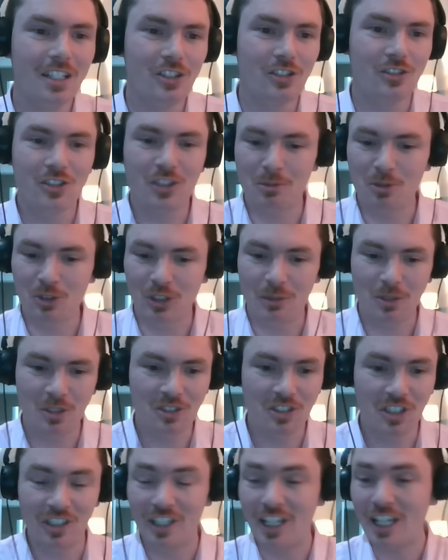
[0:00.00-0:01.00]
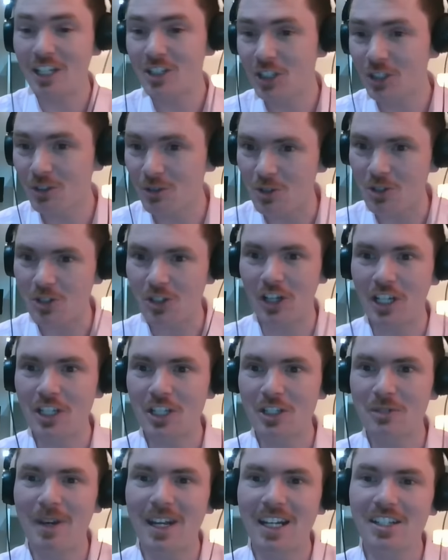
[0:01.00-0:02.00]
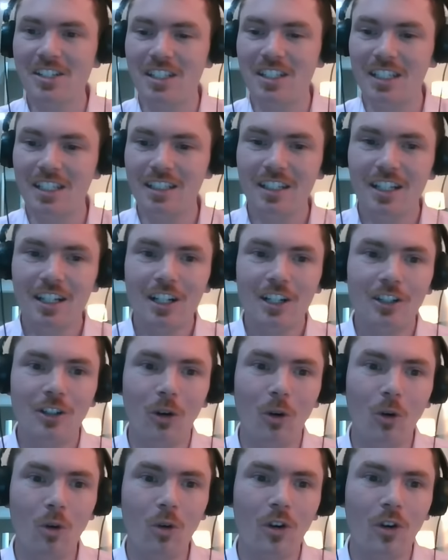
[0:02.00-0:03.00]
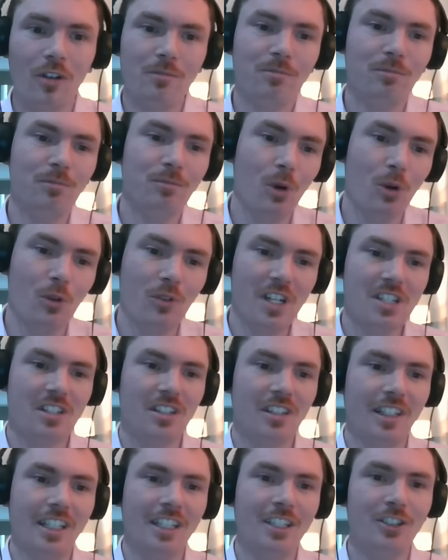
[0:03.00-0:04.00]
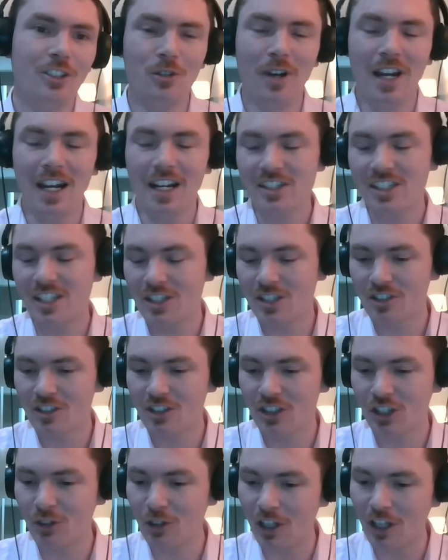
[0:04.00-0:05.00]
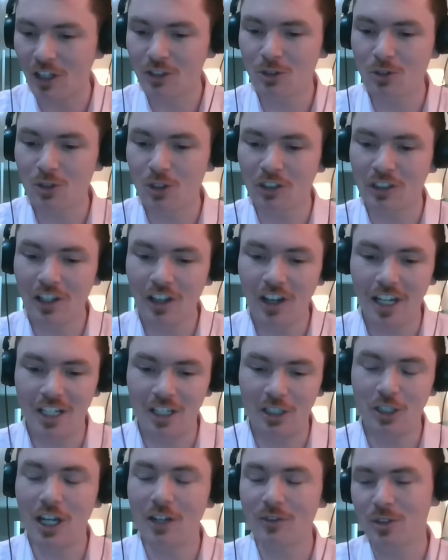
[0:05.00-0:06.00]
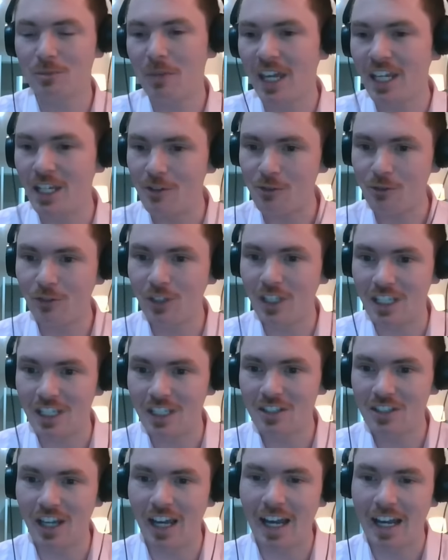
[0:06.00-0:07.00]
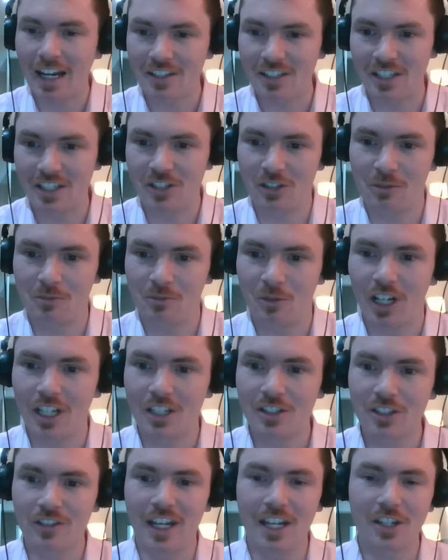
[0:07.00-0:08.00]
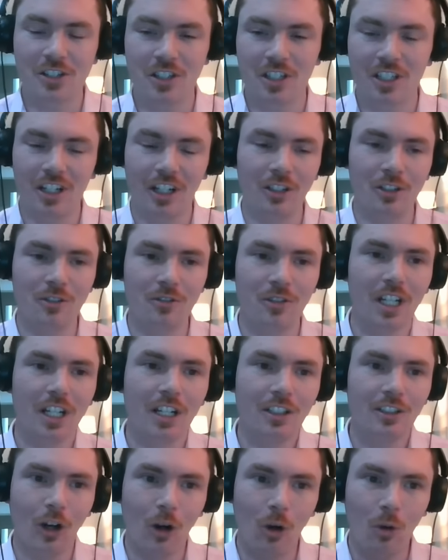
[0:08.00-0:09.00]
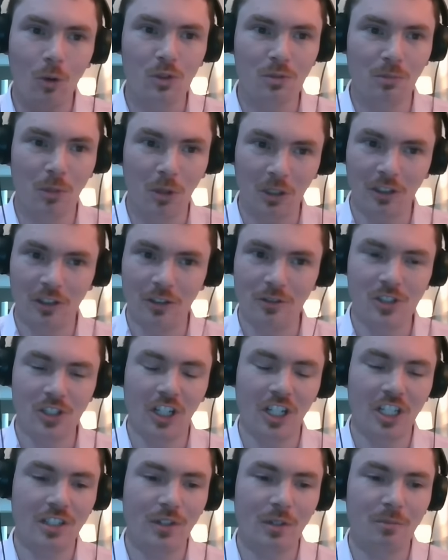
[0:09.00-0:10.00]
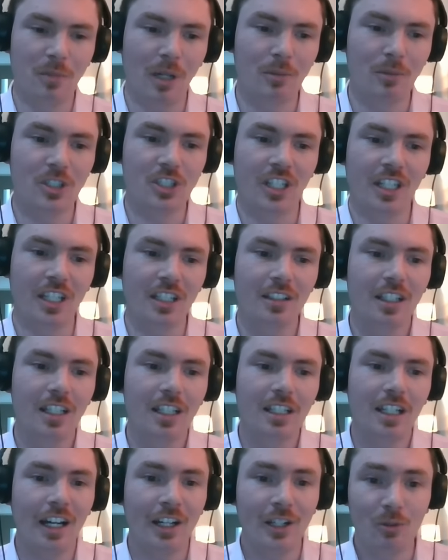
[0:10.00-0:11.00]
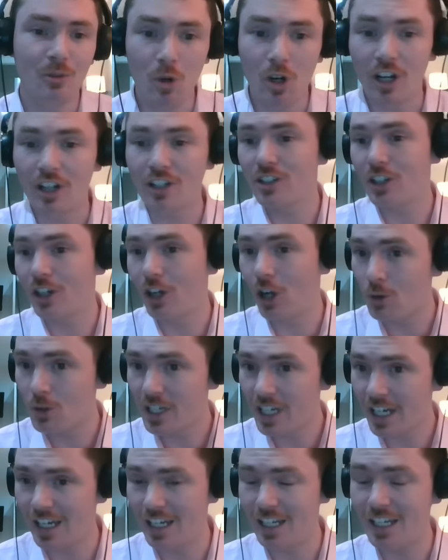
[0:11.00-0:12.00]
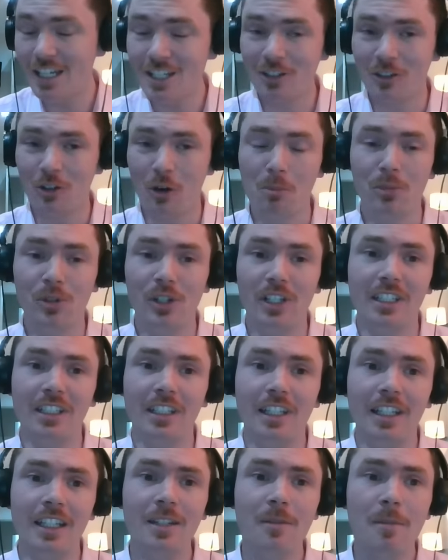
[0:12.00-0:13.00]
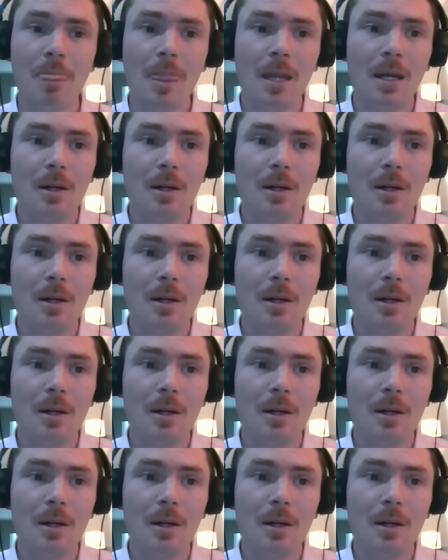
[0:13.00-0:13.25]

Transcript: subscription to Nature or Science magazine, or more recently, you access journal articles online and you have to pay a fee to access them, right? So that's the kind of old model of scientific publishing, and it worked okay, not brilliantly.